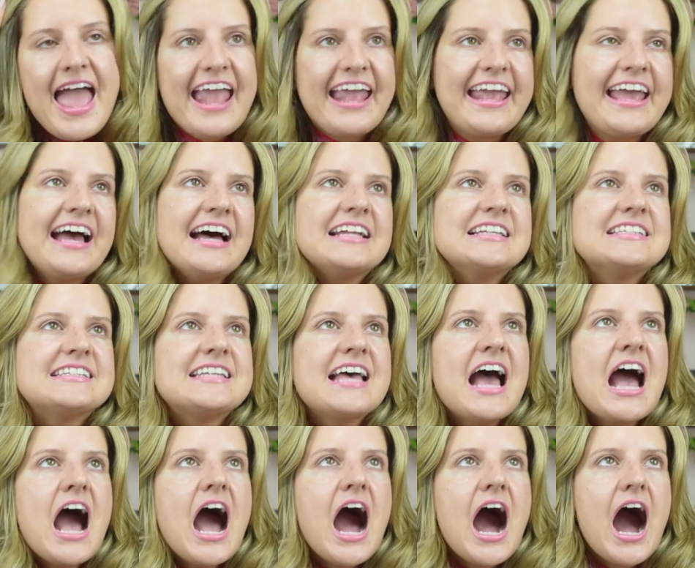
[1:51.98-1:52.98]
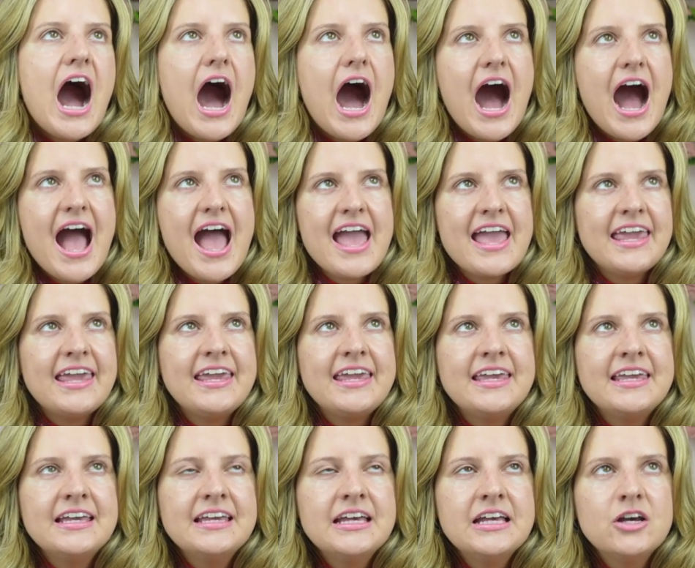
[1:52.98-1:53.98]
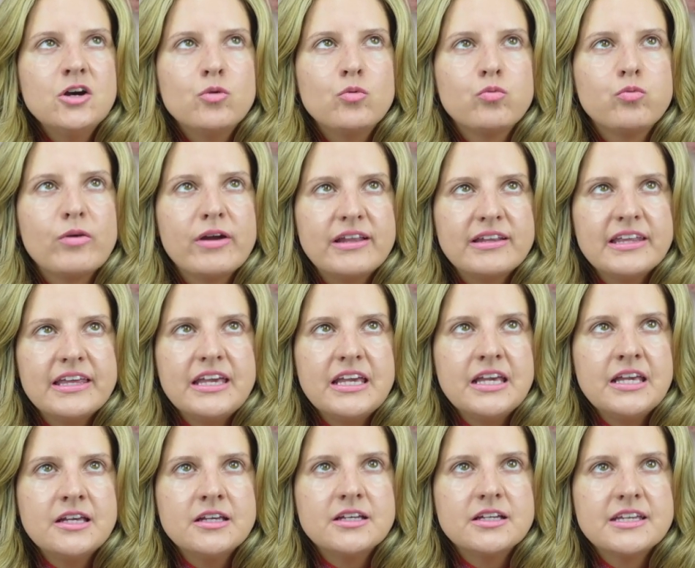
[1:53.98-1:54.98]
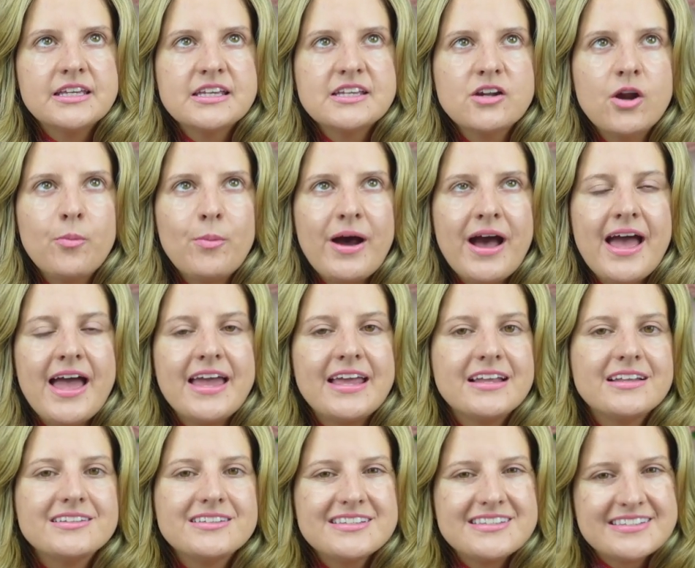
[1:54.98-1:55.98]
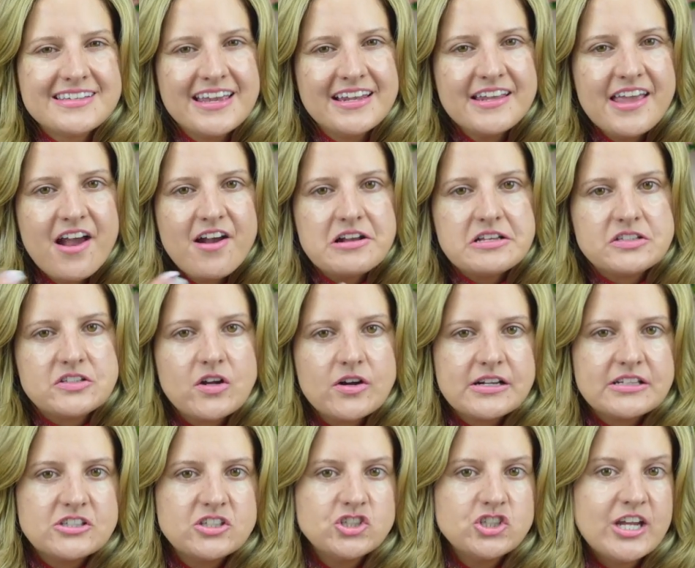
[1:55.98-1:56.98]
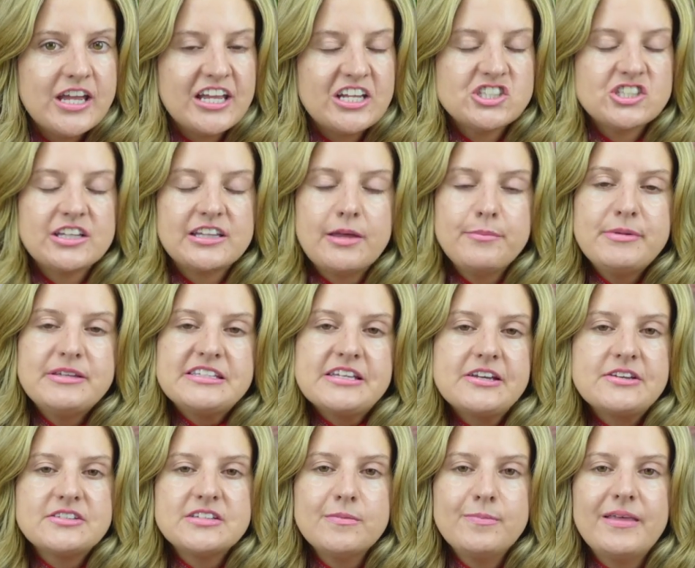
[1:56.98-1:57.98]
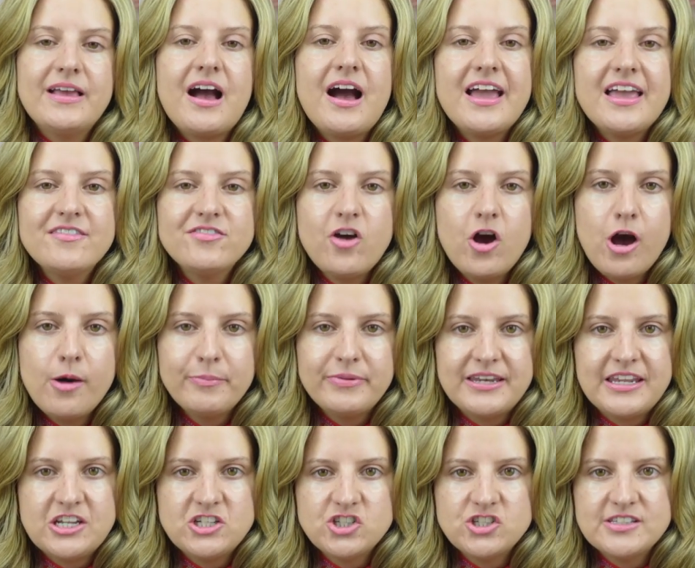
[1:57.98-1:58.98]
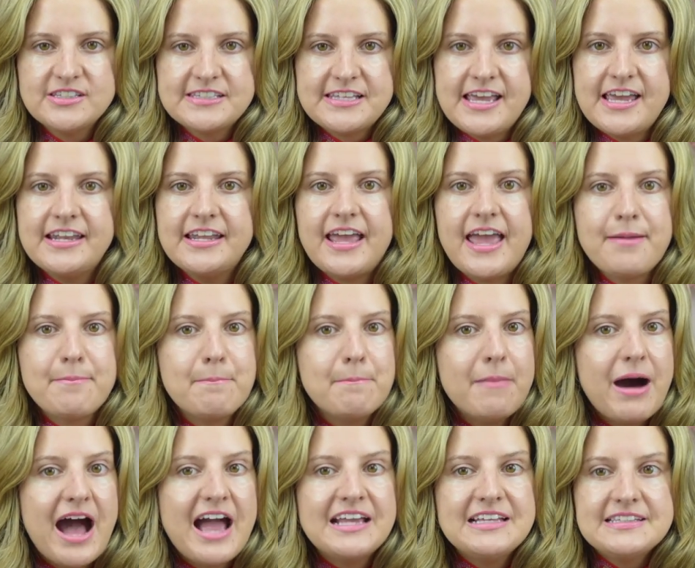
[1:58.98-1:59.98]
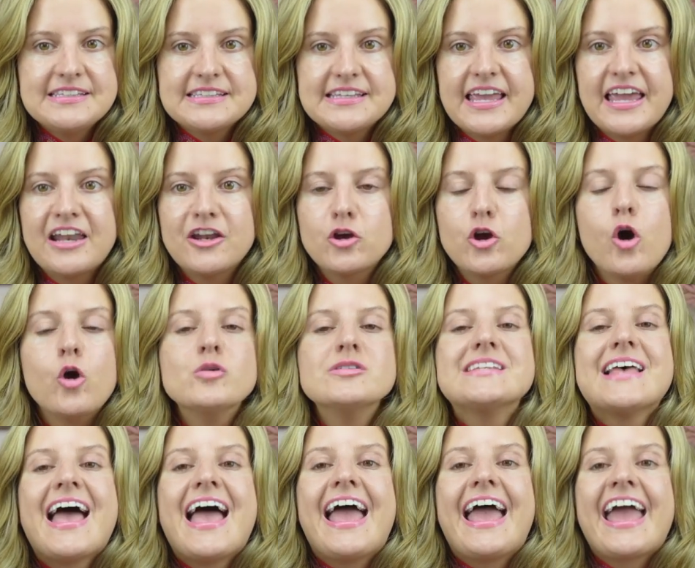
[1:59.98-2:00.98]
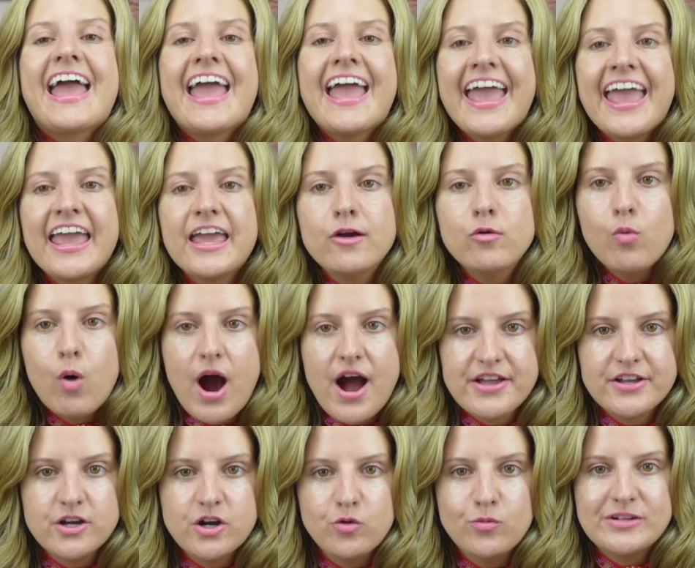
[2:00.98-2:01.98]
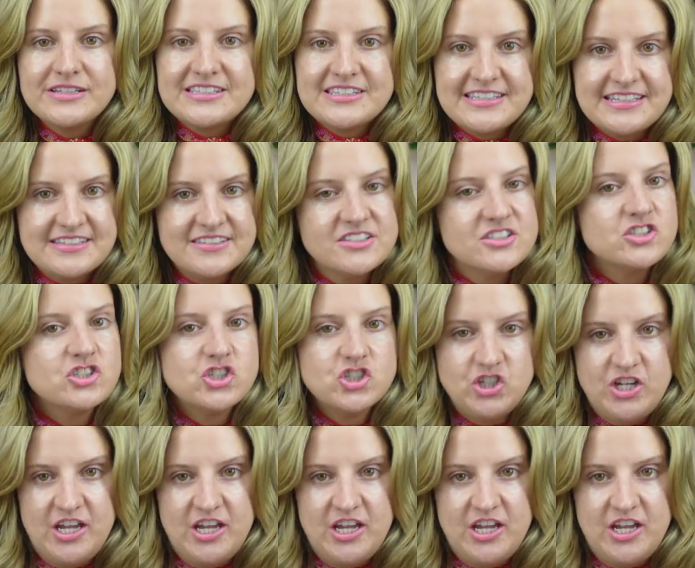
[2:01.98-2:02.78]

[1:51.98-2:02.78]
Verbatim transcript: and I really, you know what? Skincare is starting to change. And let me tell you something, I have combination skin and my skin goes haywire when seasons